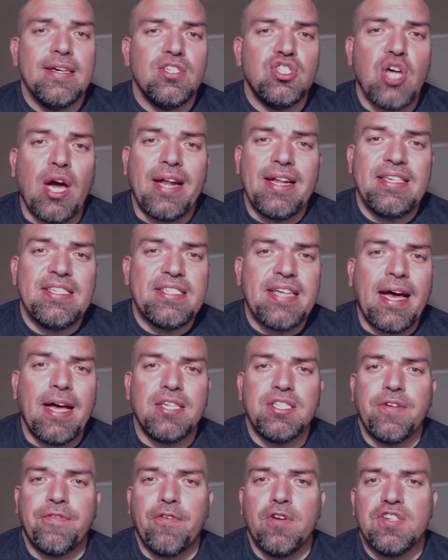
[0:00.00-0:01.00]
Johnny
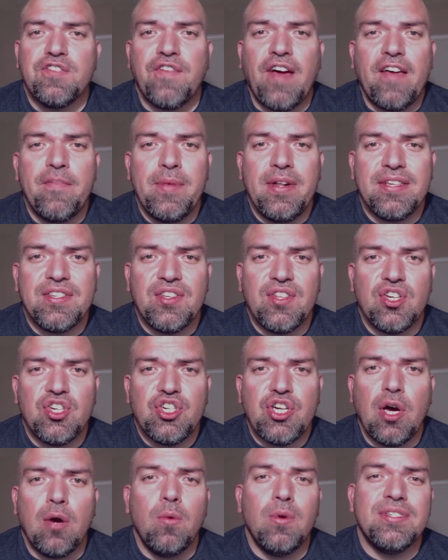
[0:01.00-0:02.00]
Styles, the first 5 minutes of the
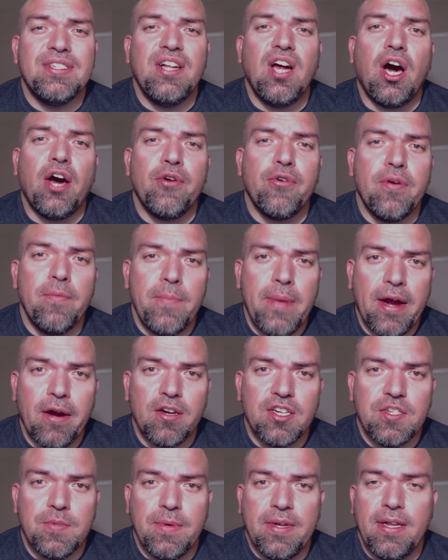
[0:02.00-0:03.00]
show, was an utter
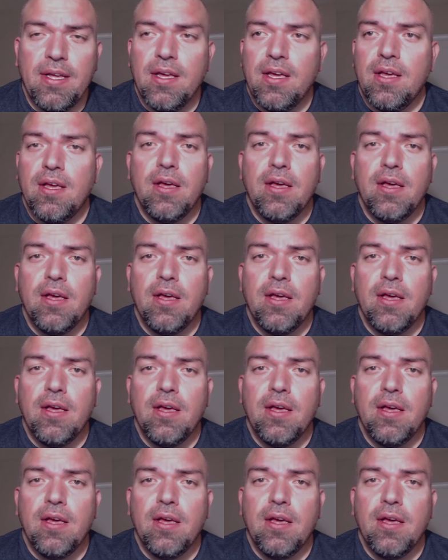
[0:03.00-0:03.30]
embarrassment.